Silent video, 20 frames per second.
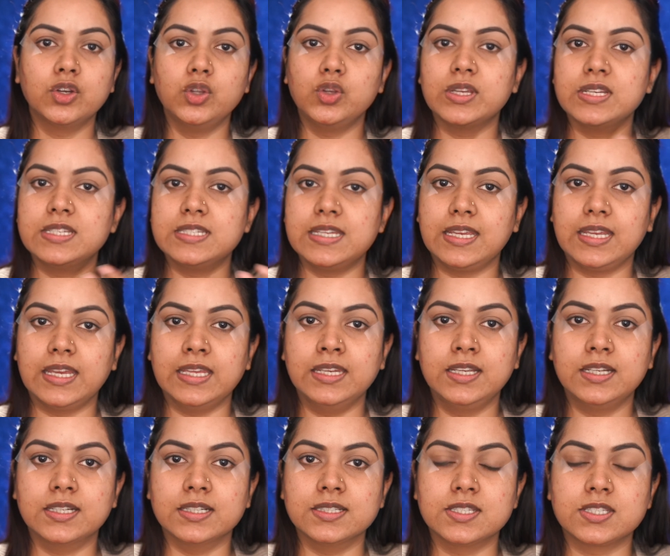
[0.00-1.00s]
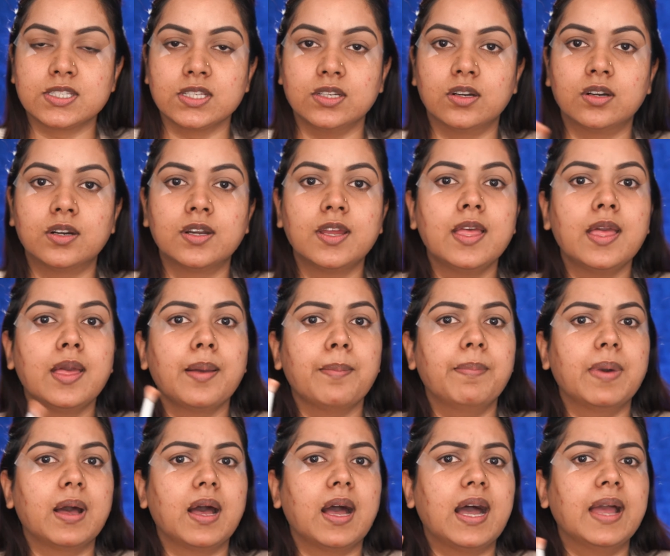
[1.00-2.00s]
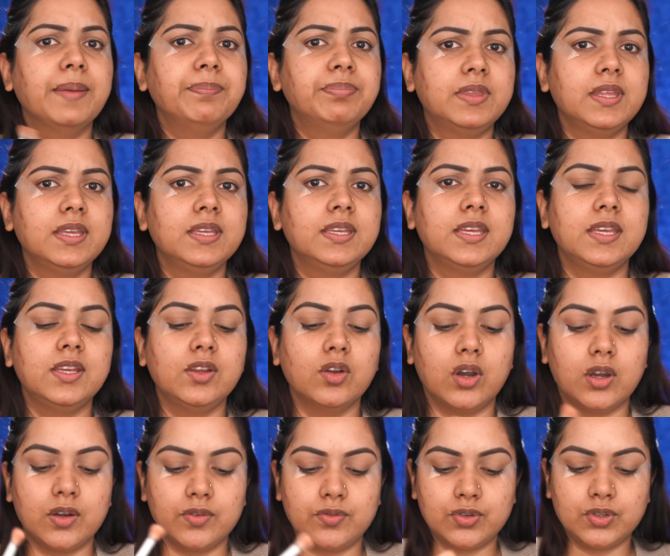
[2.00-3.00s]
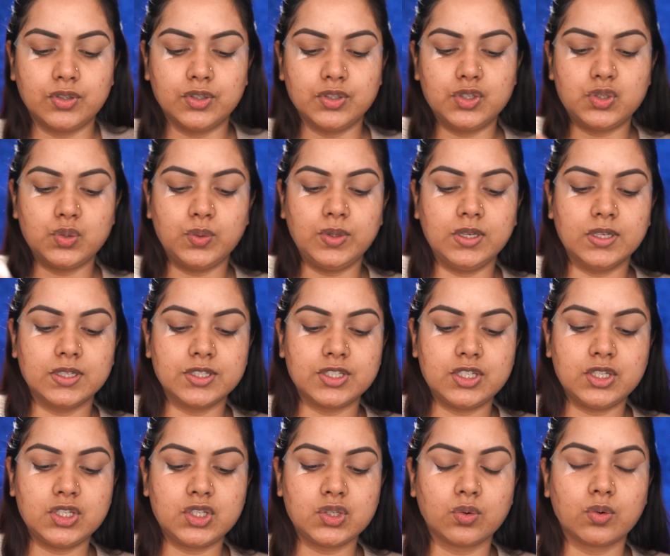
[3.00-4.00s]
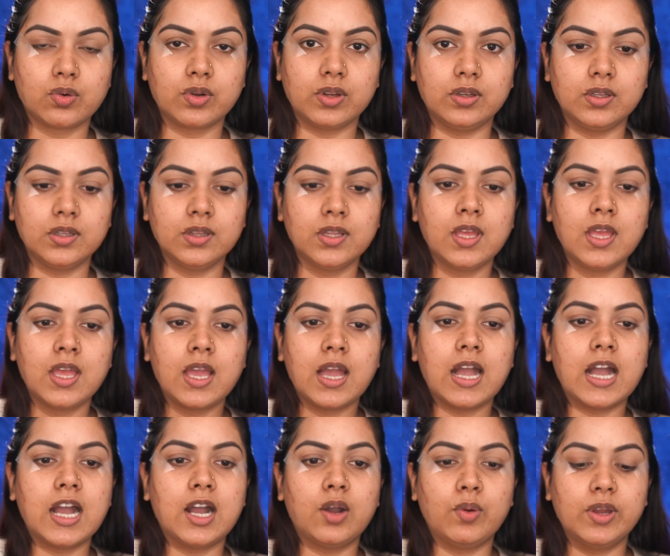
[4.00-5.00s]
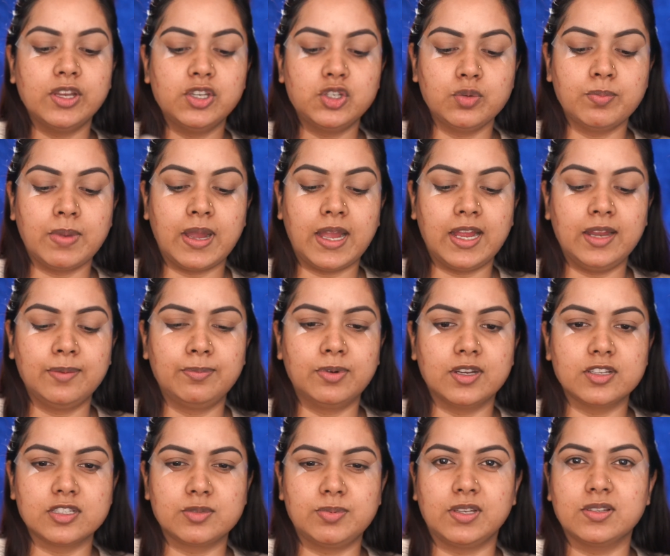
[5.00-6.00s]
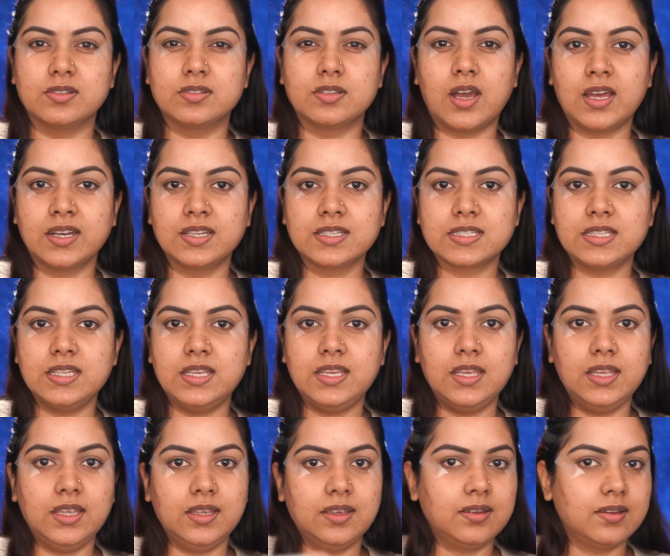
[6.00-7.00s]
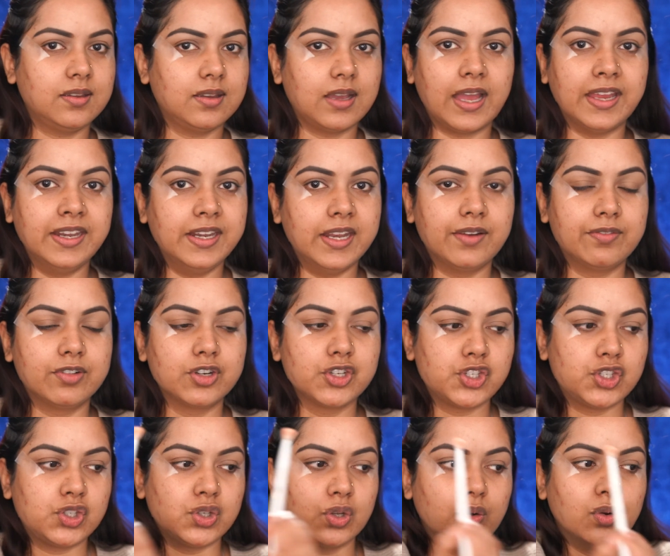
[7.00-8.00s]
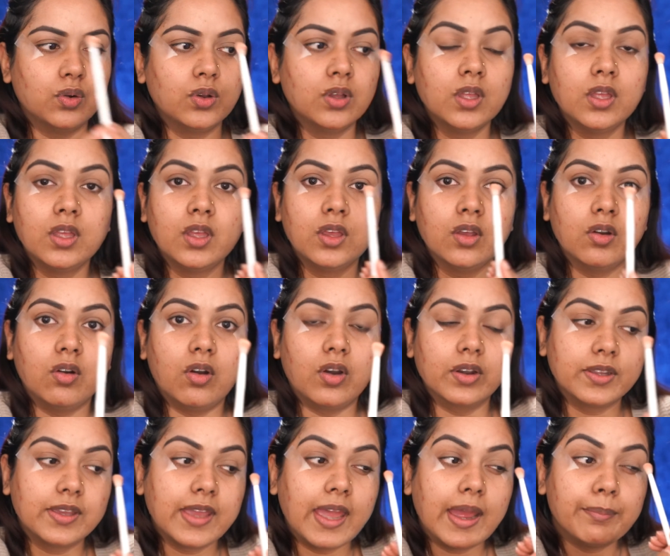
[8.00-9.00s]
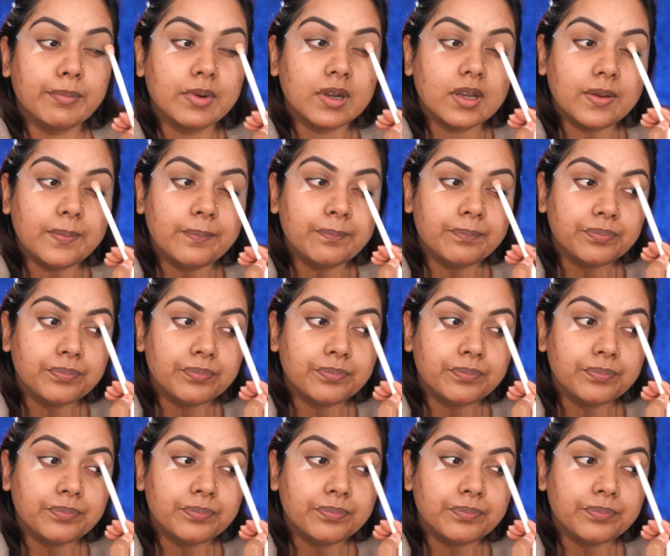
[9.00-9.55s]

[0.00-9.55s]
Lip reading: You can take any concealer, but I'm thinking of doing a tutorial how I do my eyebrows, because honestly I never show on camera